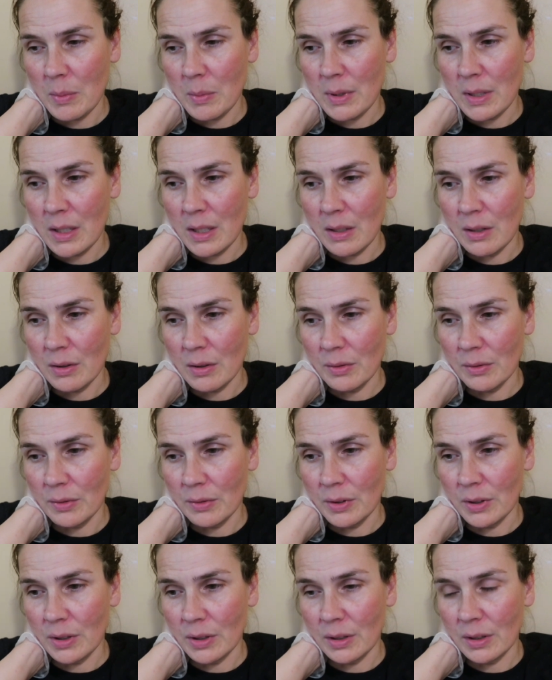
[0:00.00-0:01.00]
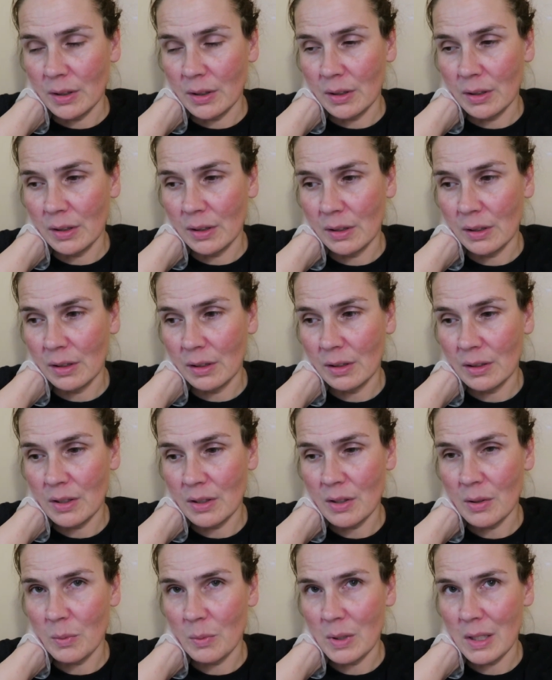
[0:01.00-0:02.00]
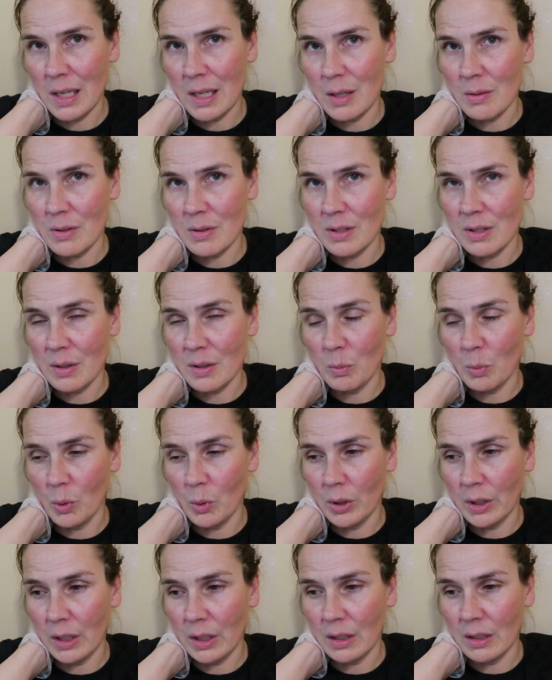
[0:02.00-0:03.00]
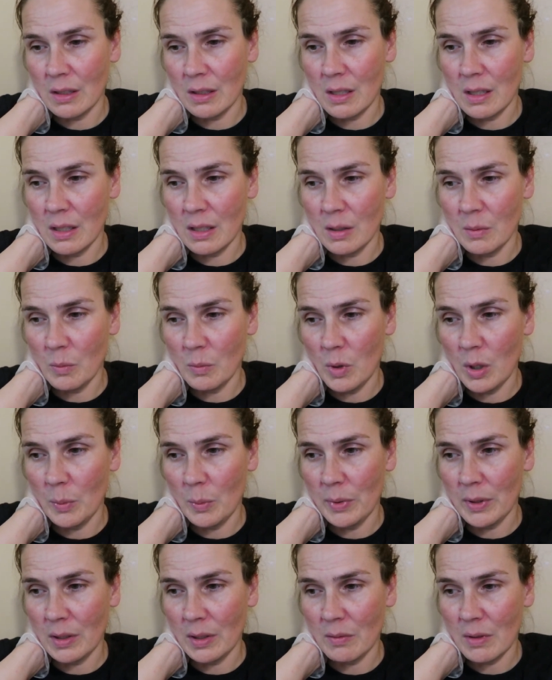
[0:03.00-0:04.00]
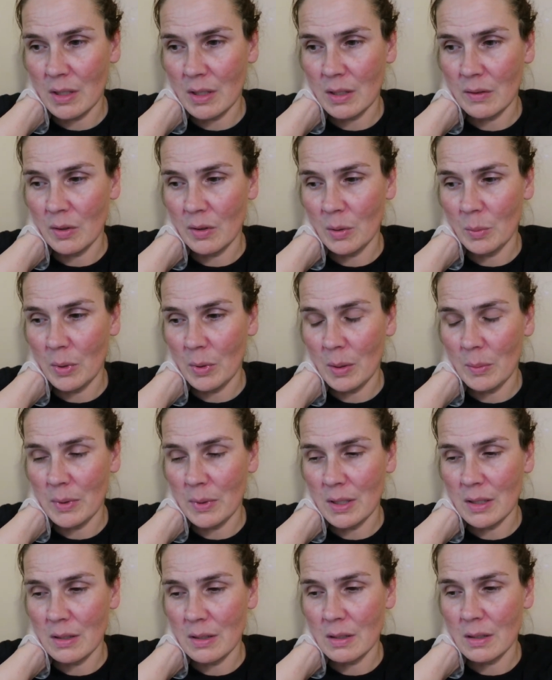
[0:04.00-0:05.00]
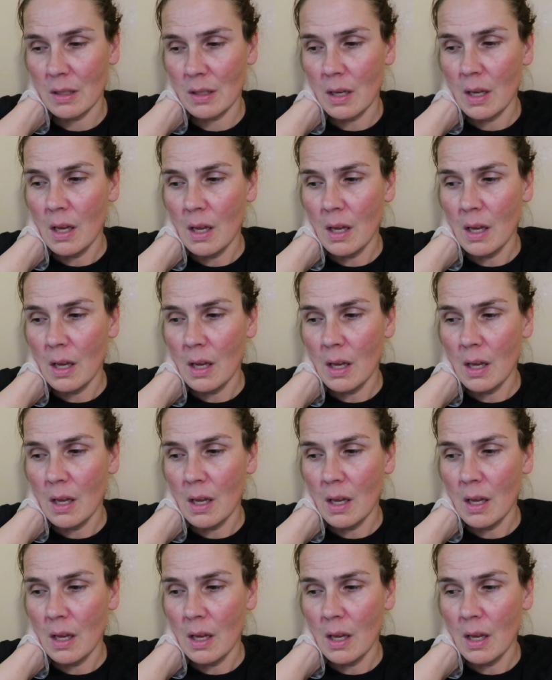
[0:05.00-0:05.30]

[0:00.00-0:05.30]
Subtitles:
be here for till the wee hours of the morning, whelping the rest of her puppies.